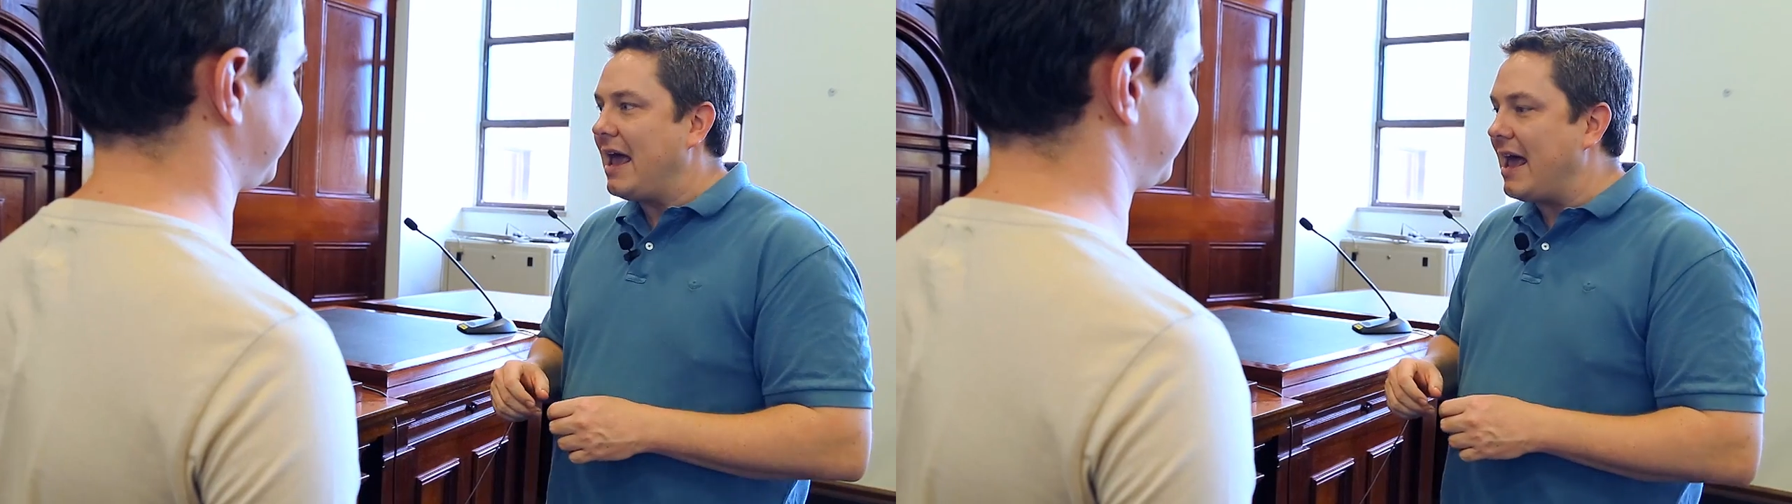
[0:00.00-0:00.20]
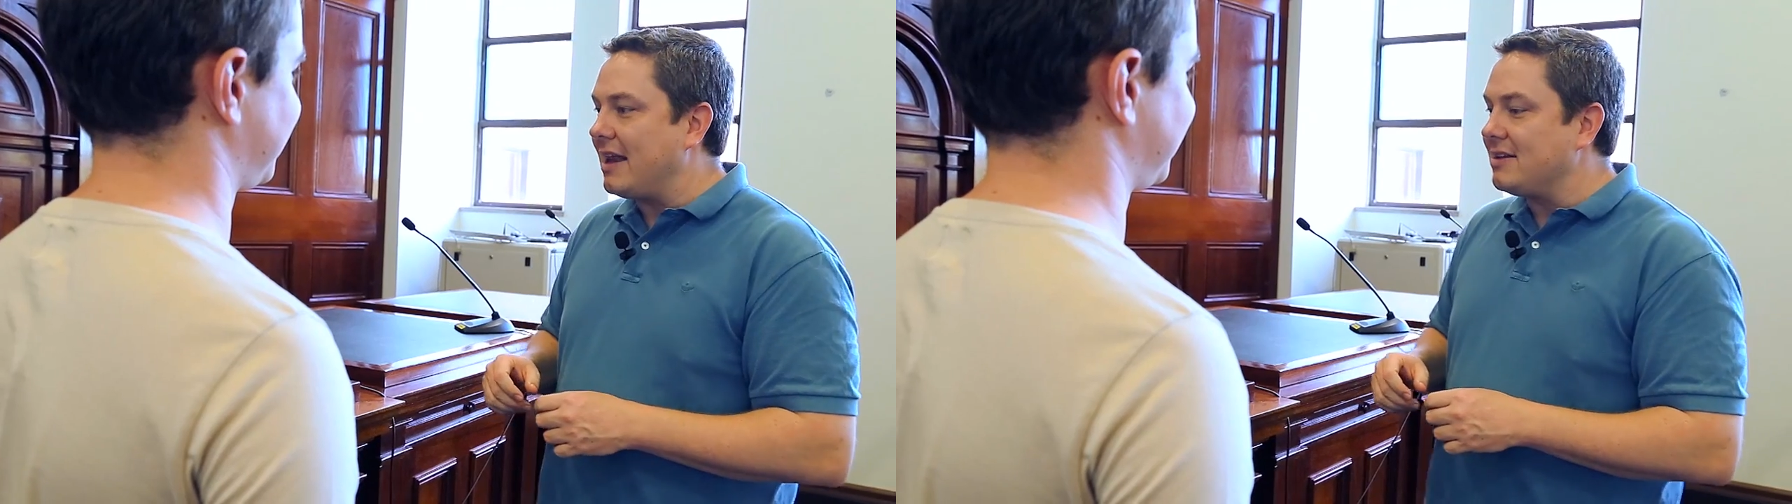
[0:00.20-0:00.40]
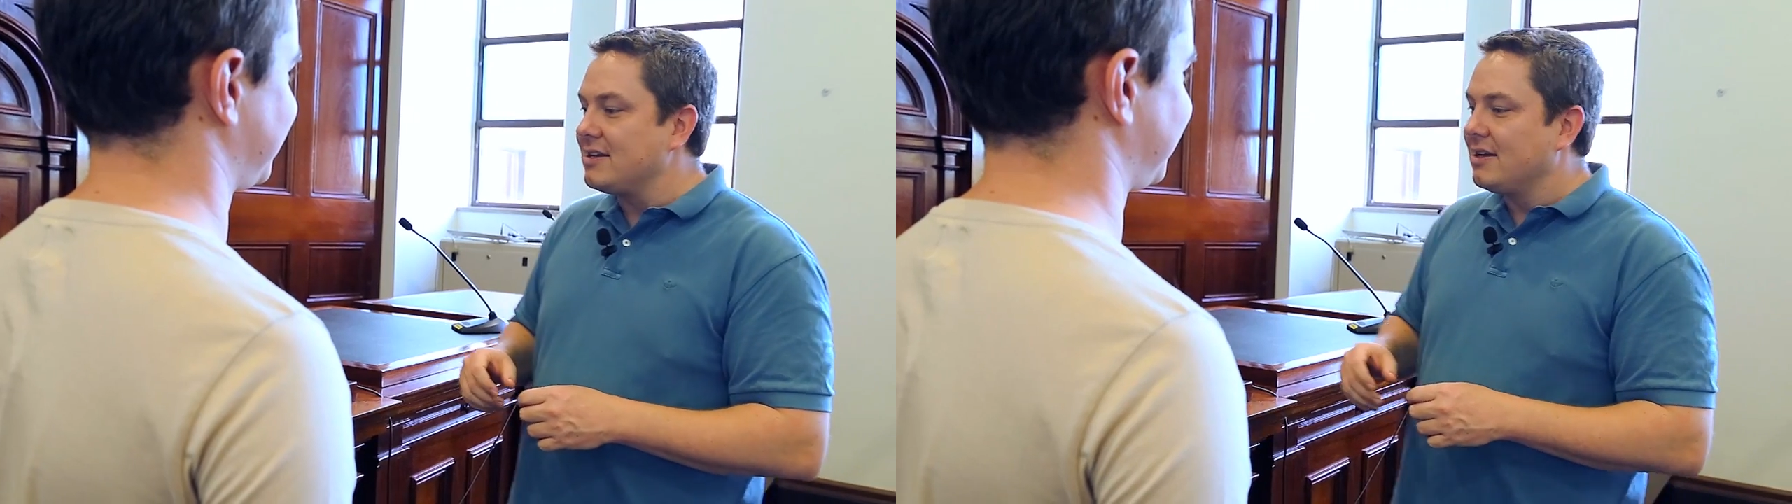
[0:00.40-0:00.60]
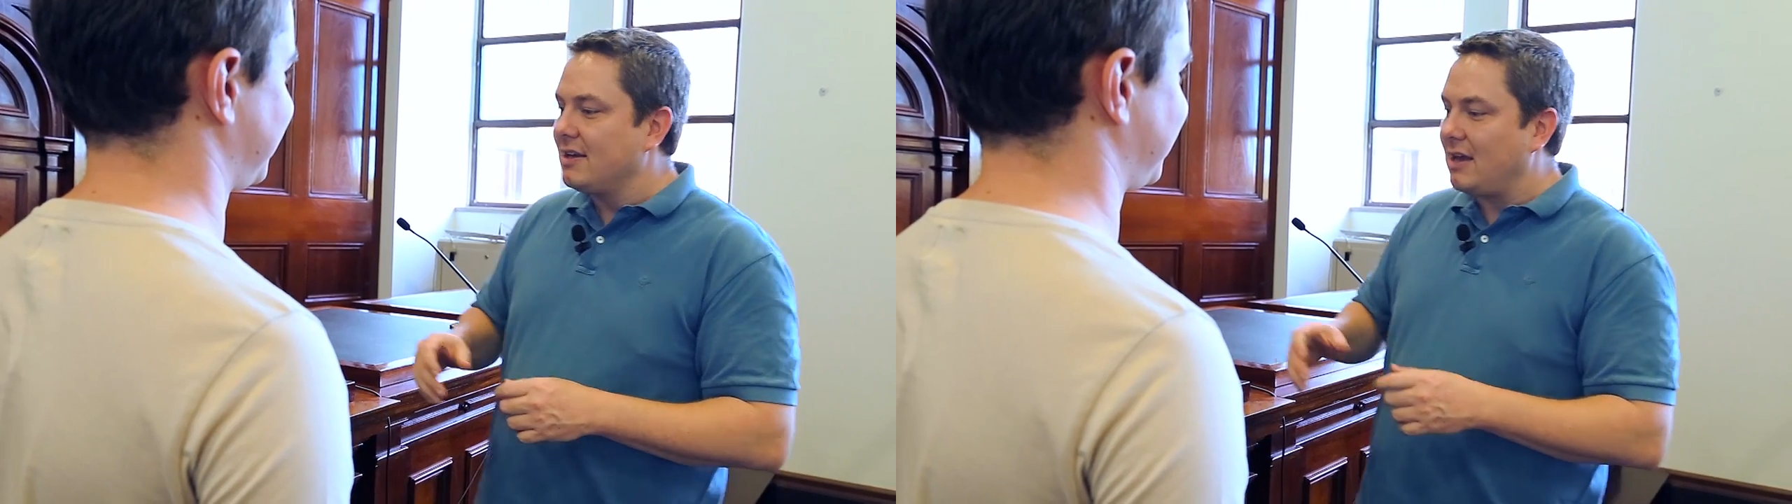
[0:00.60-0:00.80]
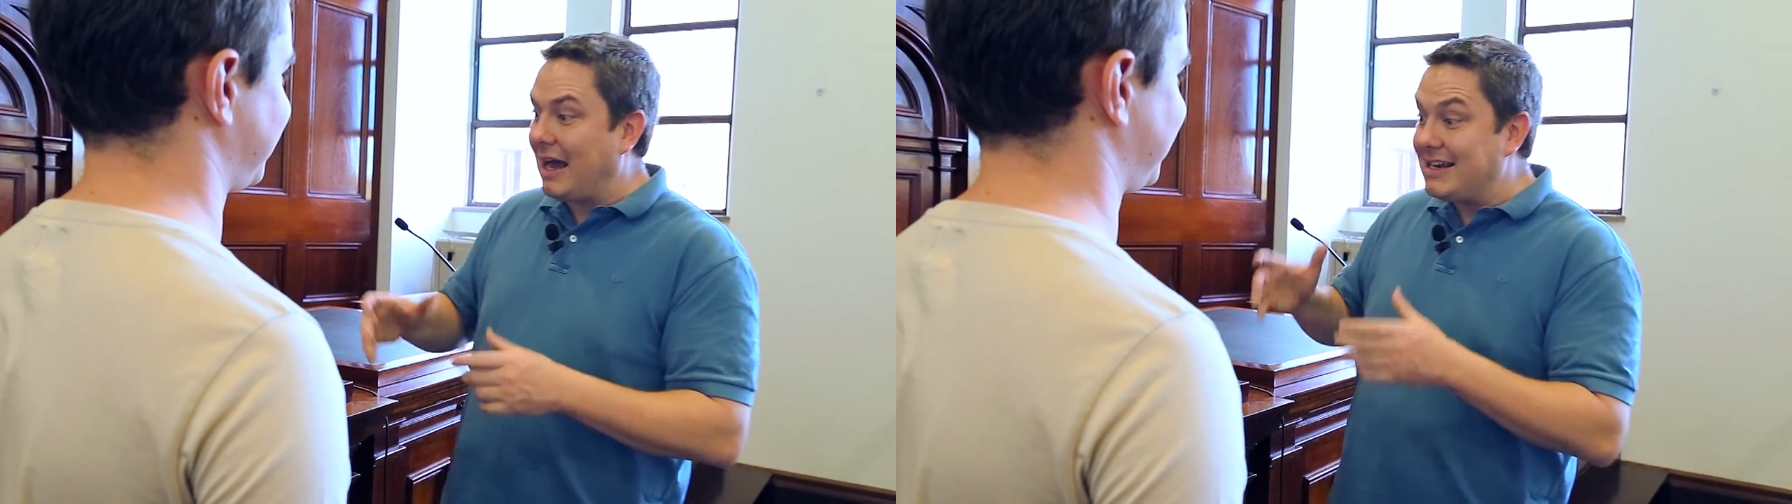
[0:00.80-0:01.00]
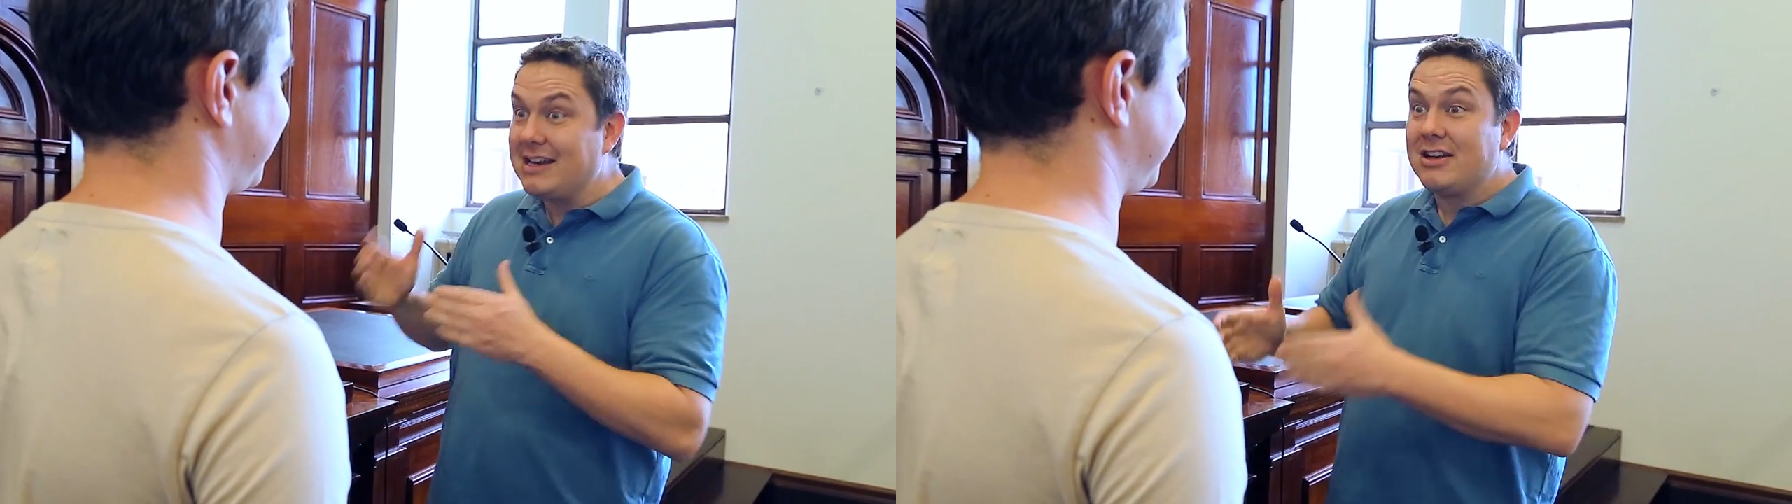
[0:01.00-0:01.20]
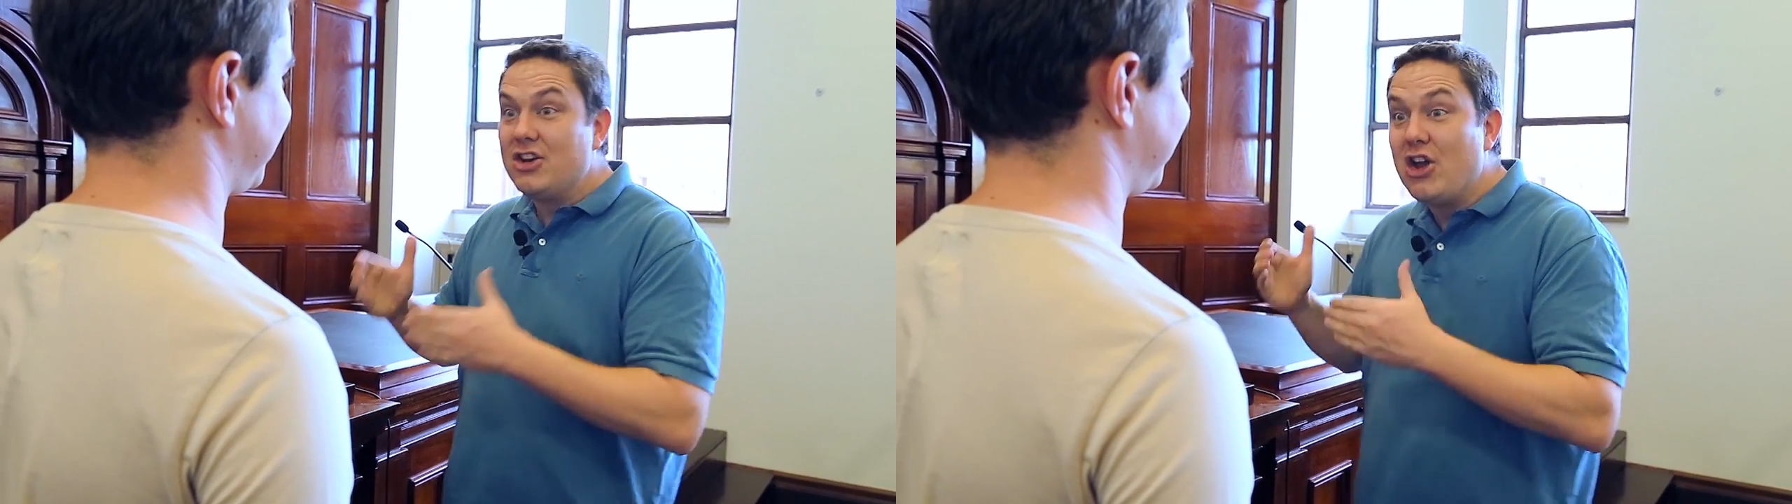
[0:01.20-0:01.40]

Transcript: And I didn't